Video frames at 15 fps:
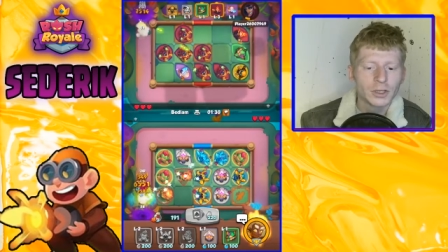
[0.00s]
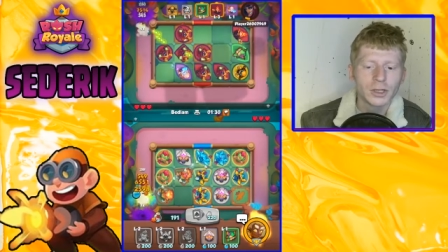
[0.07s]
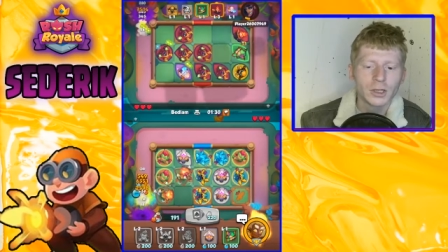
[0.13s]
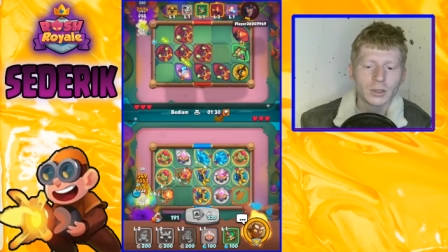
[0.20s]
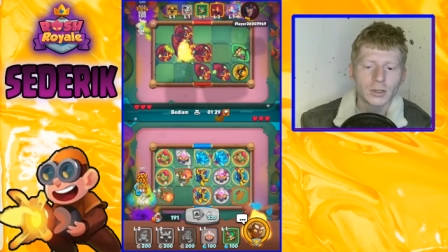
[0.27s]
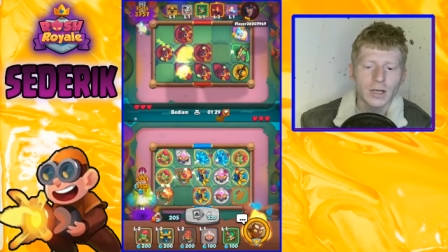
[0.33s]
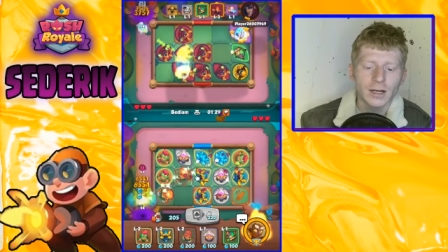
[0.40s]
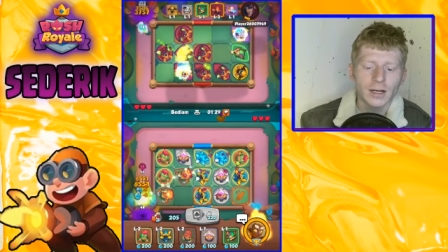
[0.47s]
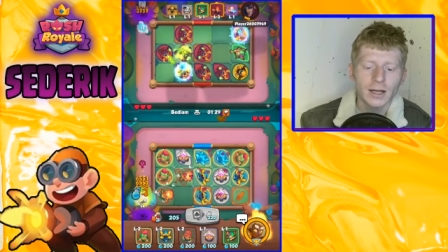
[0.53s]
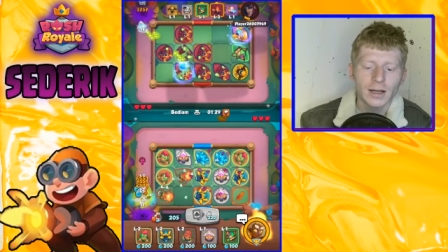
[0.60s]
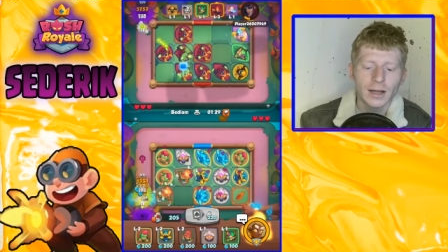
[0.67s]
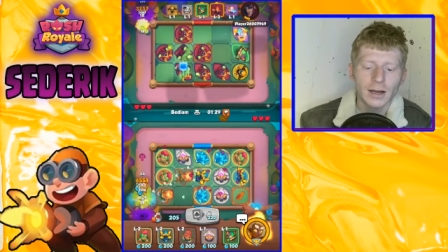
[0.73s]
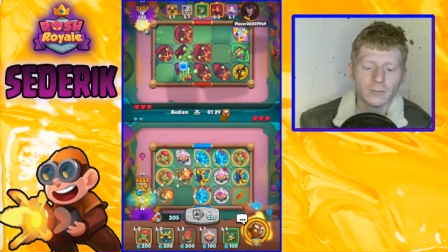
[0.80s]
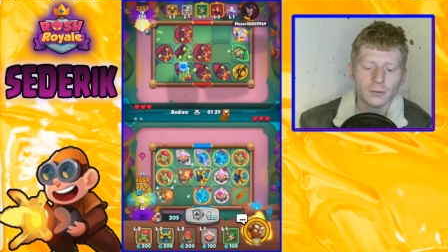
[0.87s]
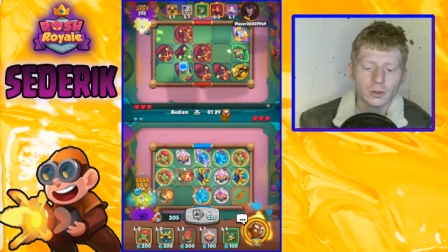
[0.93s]
He goes ahead and get
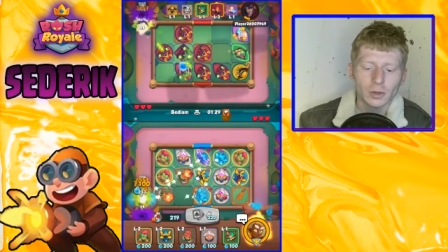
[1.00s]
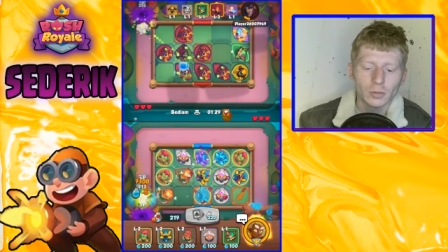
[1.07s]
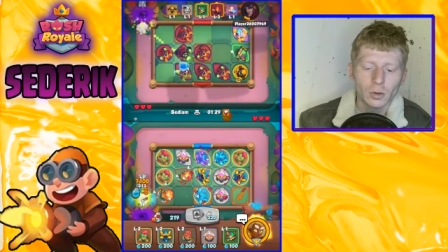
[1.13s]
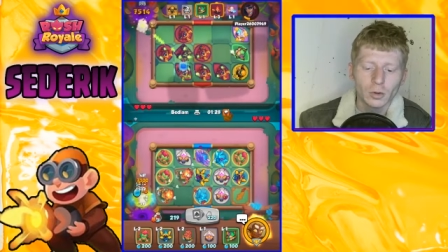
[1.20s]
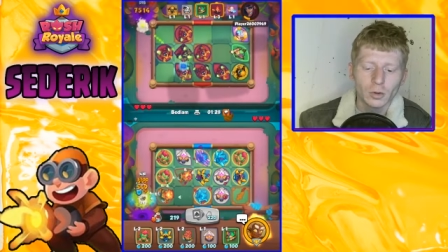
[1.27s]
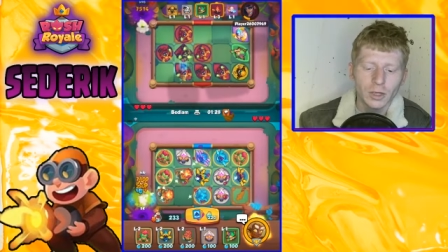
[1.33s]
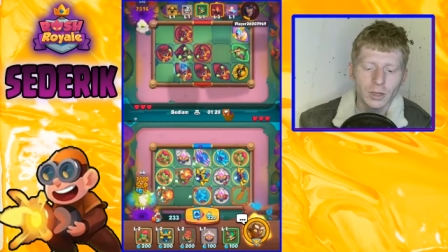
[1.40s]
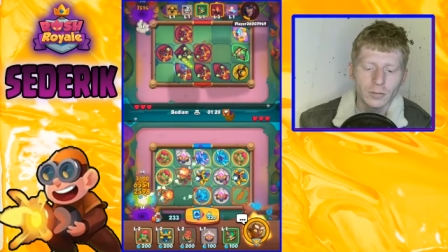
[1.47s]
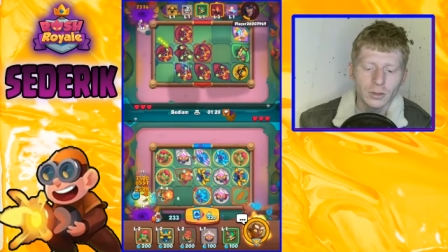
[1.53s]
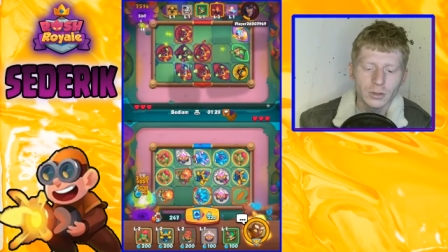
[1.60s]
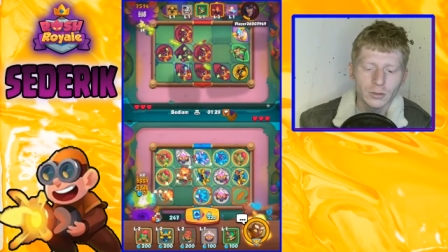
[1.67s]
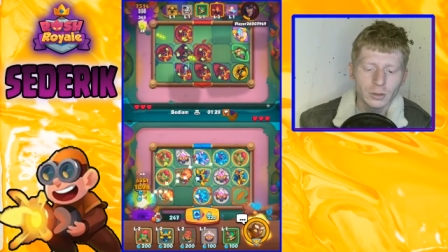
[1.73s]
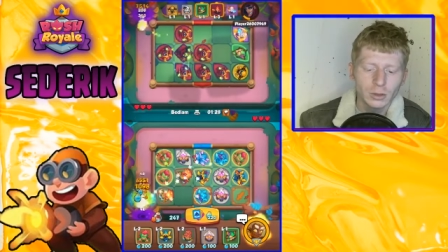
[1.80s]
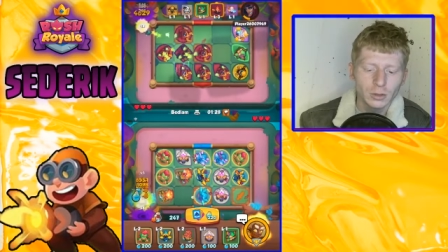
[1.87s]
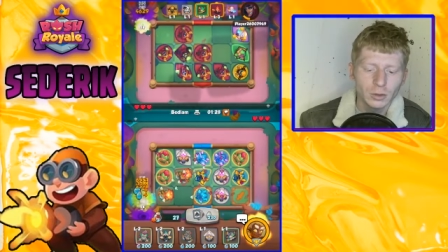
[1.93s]
that level two Portal Keeper, so
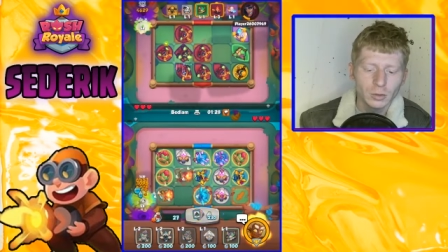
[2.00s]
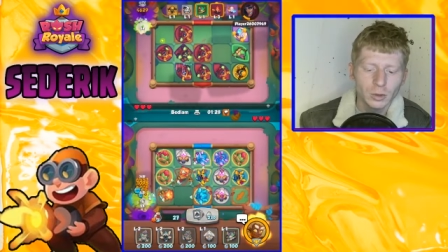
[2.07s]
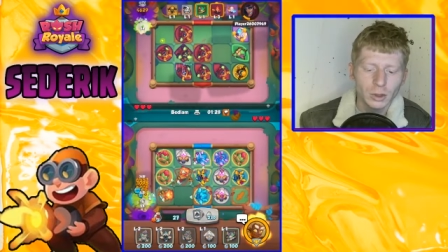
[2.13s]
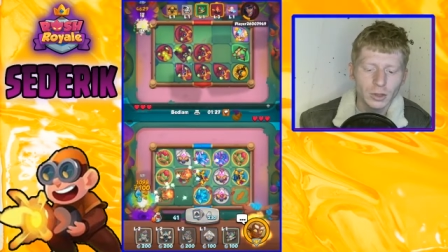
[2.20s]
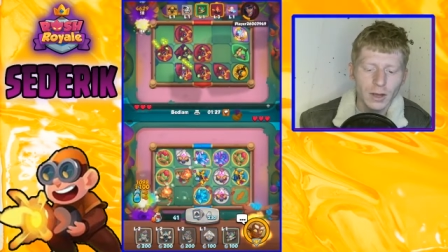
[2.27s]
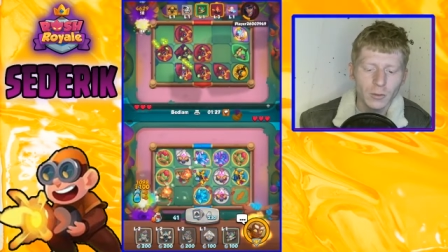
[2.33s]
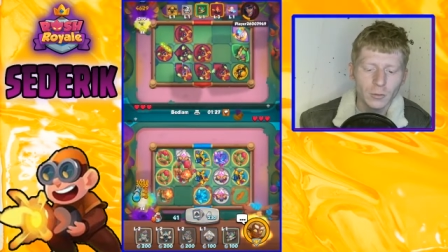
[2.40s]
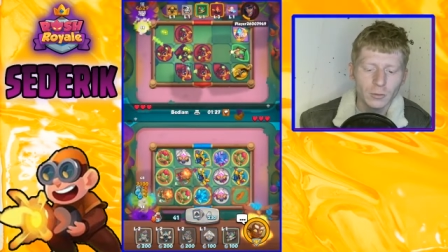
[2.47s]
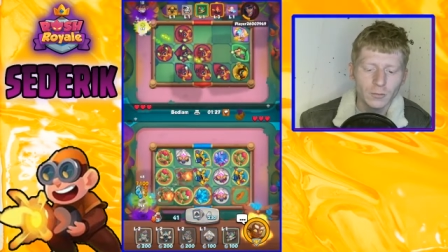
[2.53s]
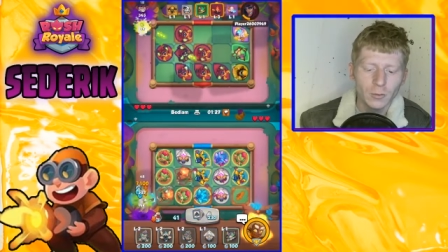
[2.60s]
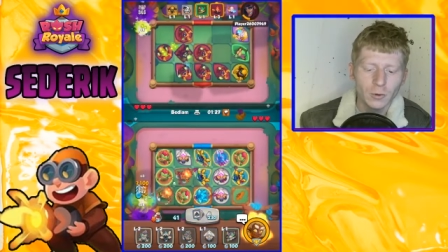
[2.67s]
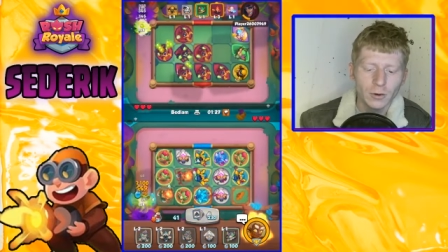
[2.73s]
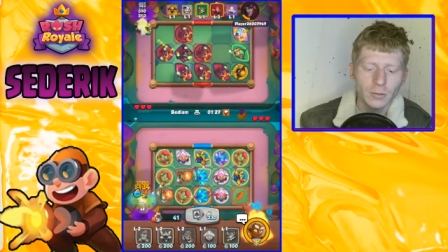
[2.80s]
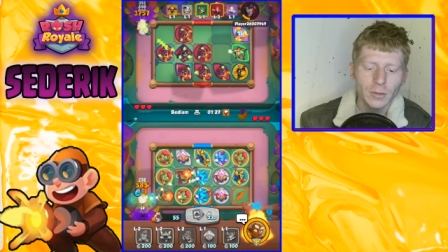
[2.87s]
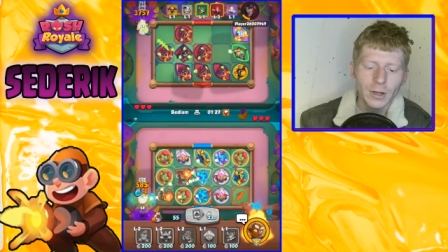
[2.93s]
we just, just merged that one up
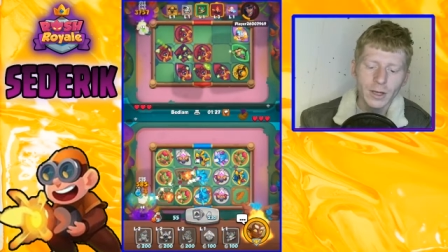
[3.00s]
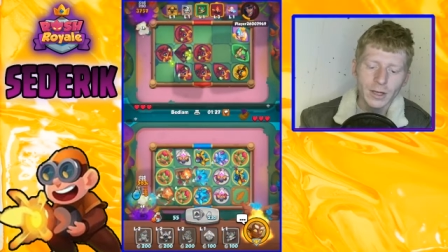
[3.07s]
for him.